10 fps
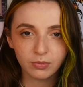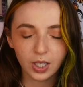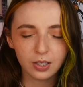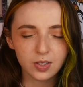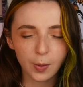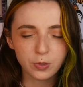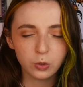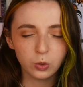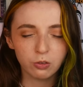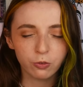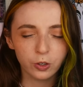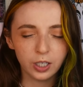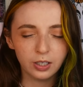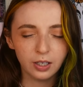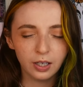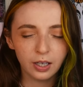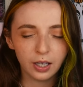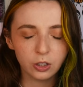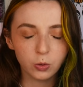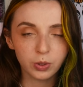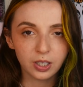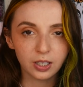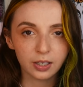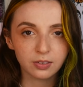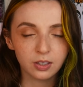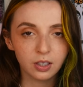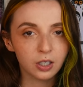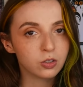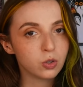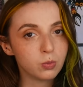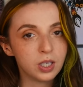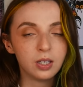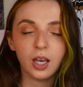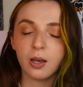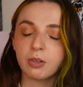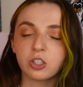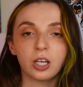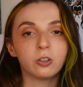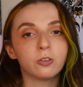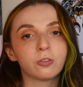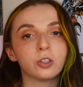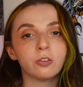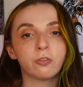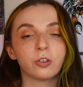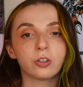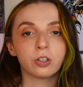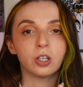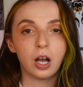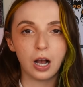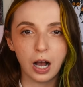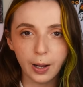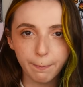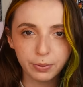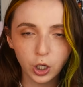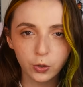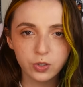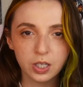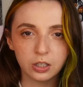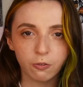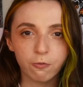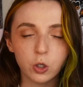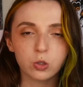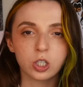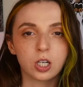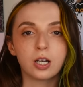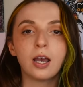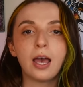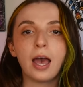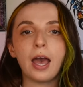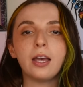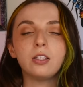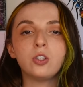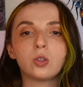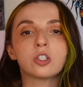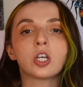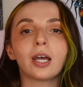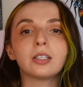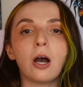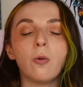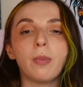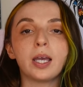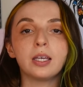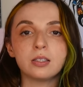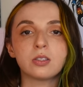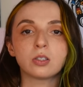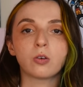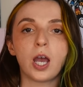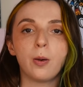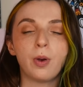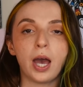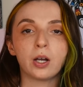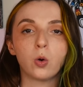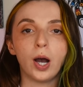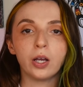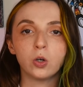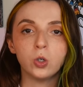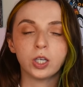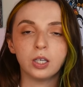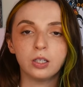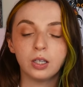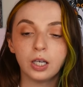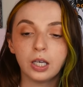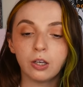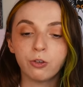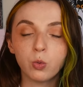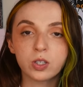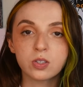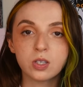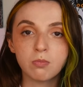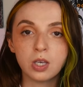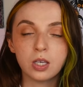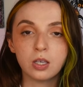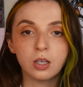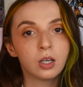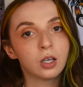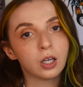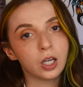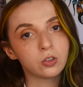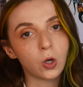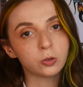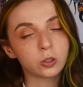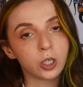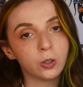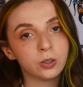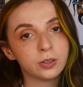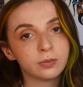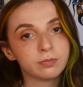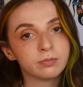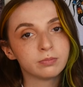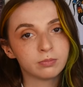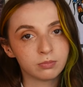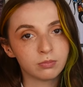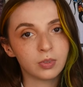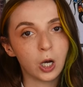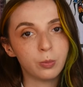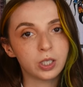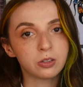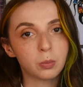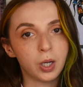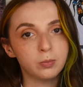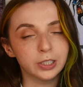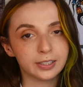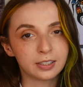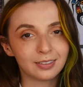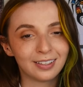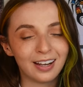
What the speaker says: It is absolutely free, and you'll be connected to me and my channel for further uploads in the future. And you can check out my Instagram at @quietcoolkid if you want to see me and Totoro helping out the public.